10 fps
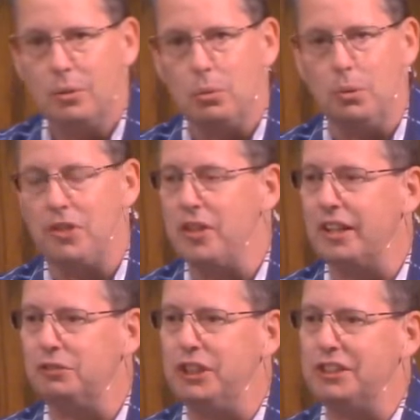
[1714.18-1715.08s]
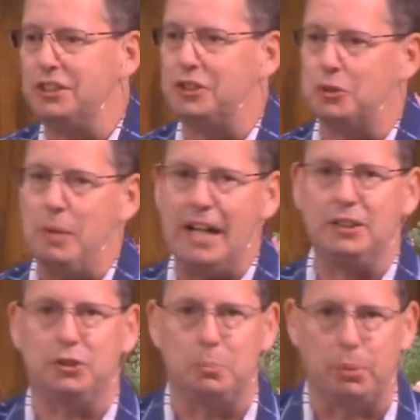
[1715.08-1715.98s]
When we think of Jesus'
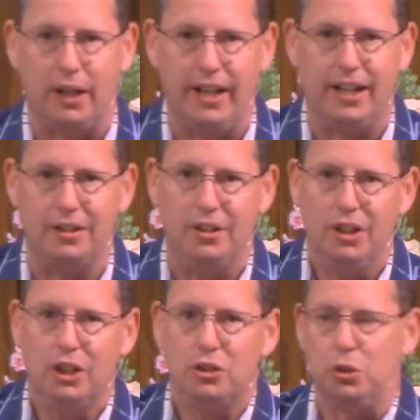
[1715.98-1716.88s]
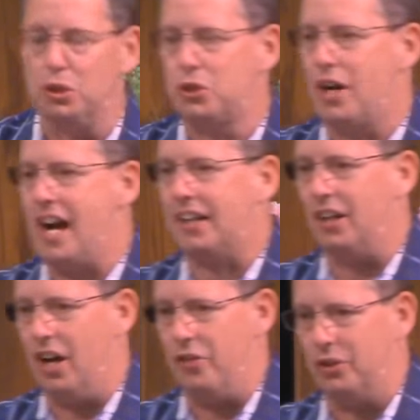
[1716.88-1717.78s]
master plan to attract
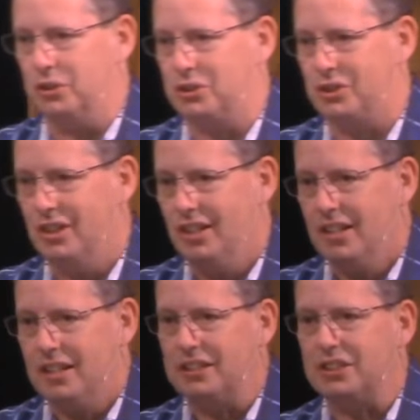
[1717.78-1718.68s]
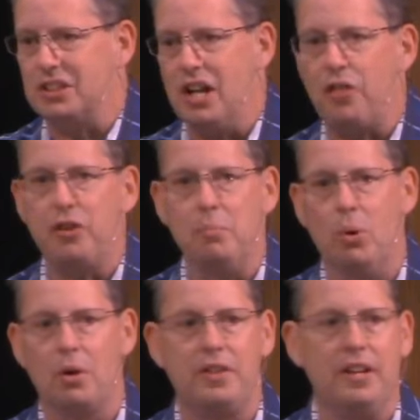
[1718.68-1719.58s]
others, this is nothing
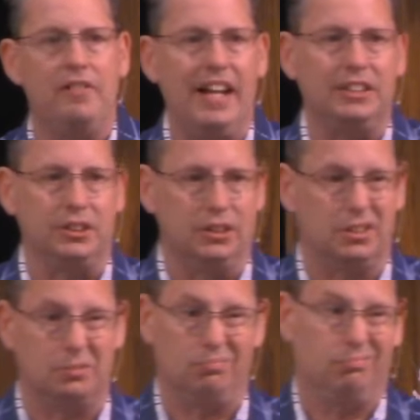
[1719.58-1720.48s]
more than evangelism.